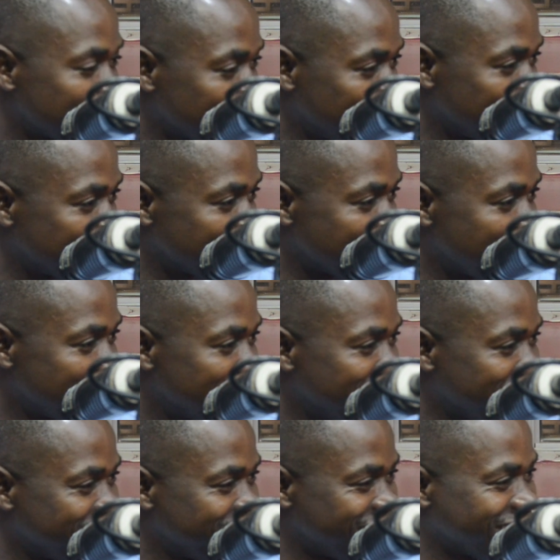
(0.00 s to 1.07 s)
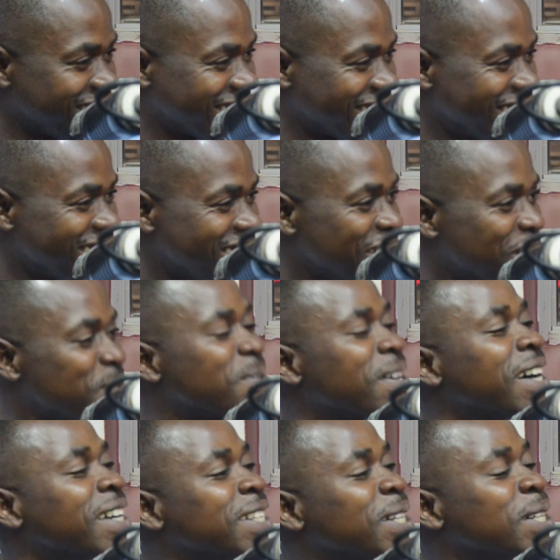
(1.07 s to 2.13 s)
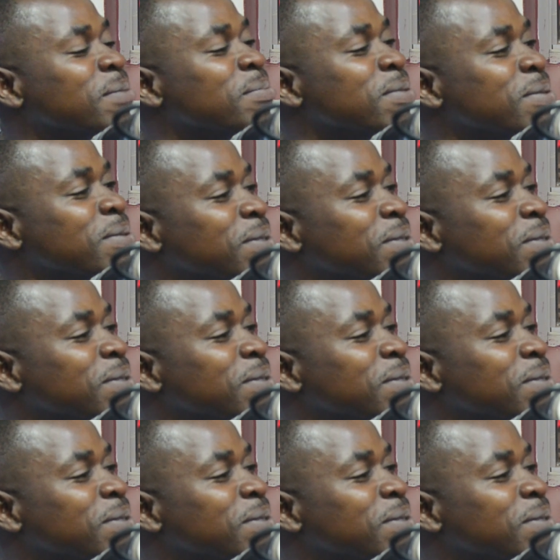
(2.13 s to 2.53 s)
officer who can help you.